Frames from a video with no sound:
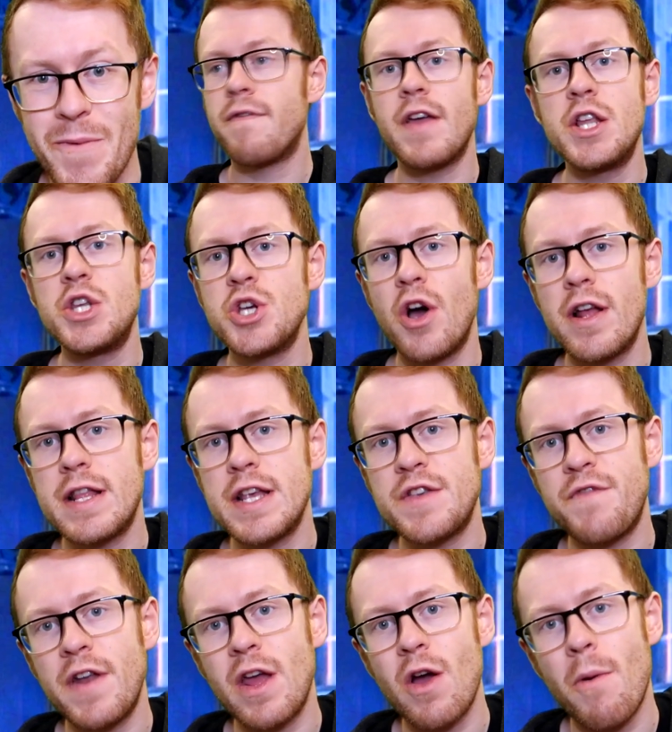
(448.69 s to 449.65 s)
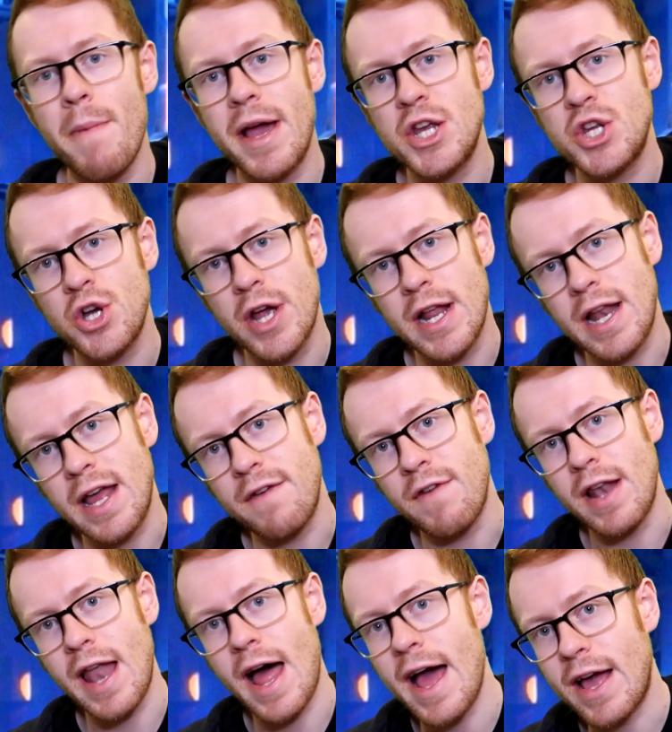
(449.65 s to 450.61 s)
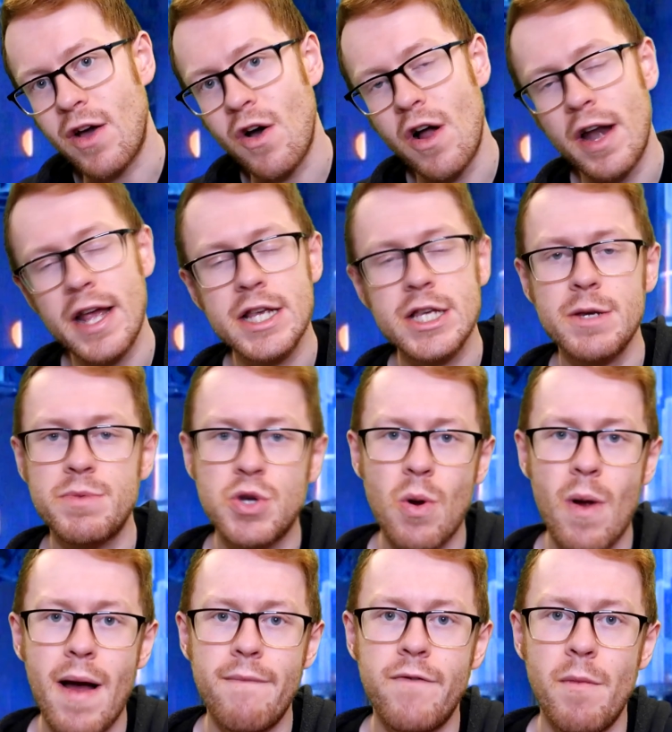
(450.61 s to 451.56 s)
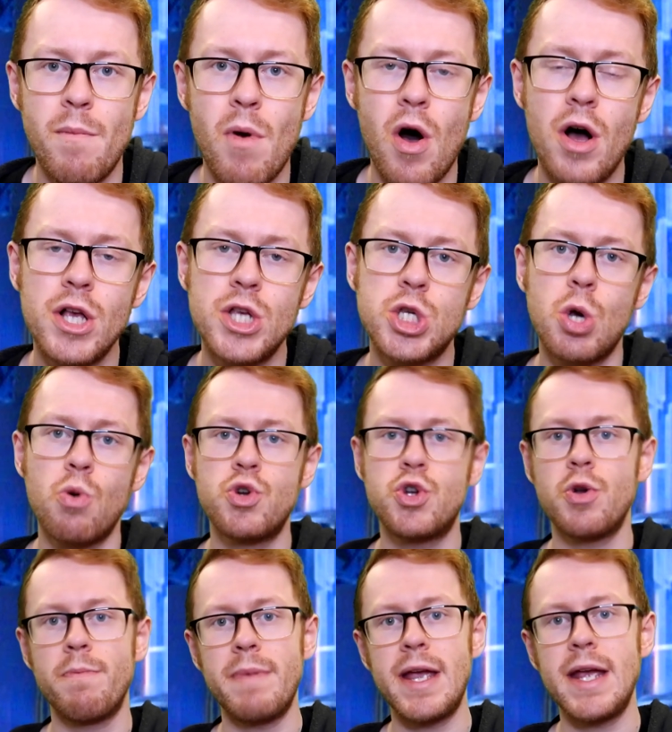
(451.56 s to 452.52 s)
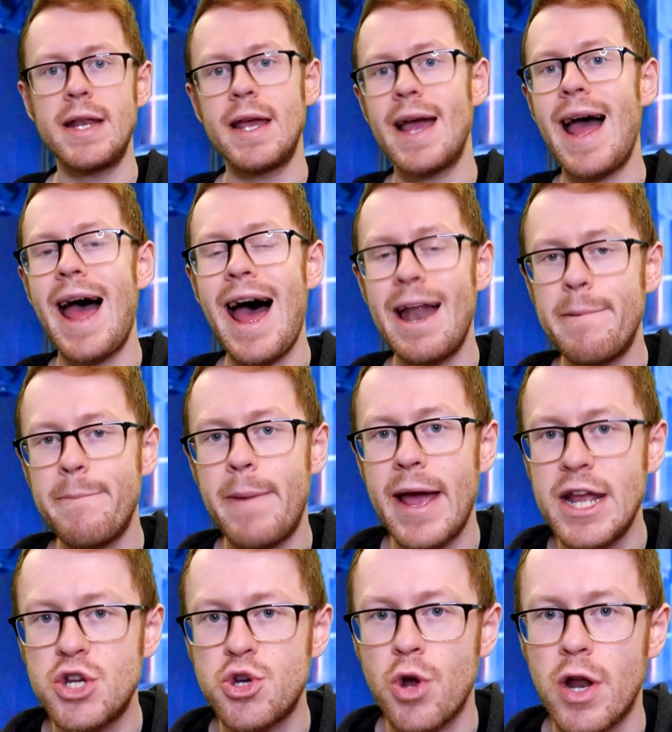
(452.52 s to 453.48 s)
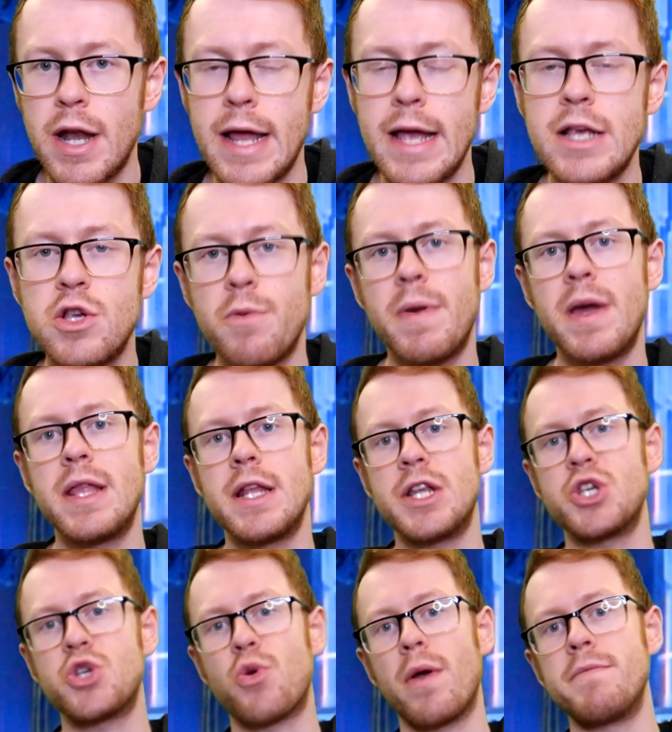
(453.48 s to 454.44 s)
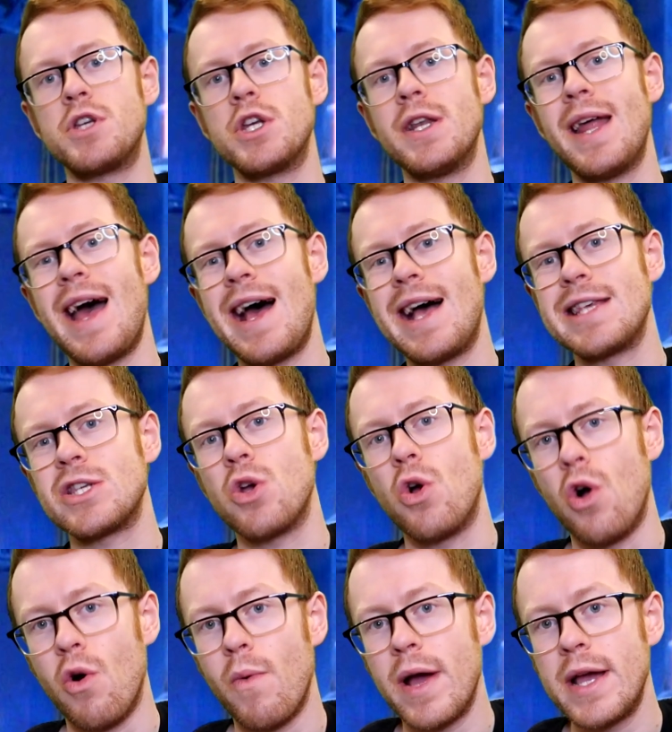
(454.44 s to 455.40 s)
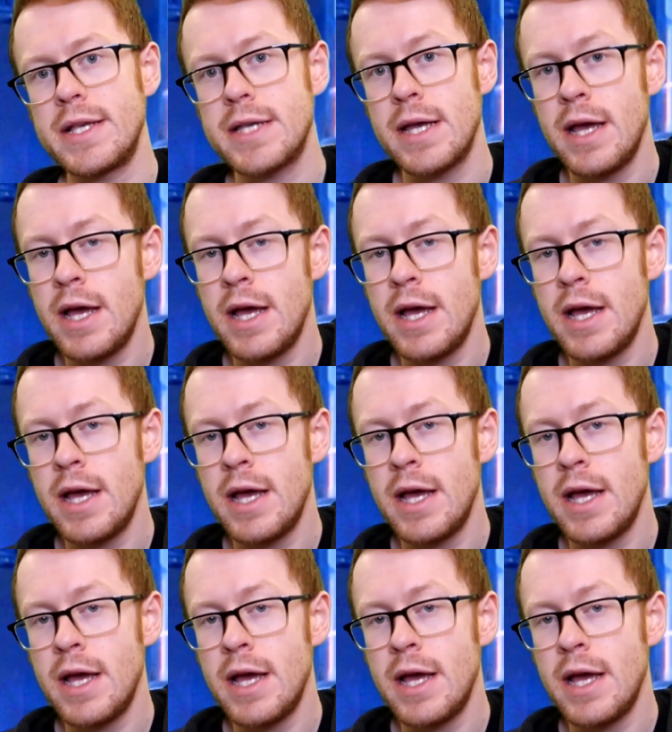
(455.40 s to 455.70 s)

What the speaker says: If you enjoyed this video, make sure you leave a like on it, subscribe for more. Social media and Patreon links will be in the description, as always.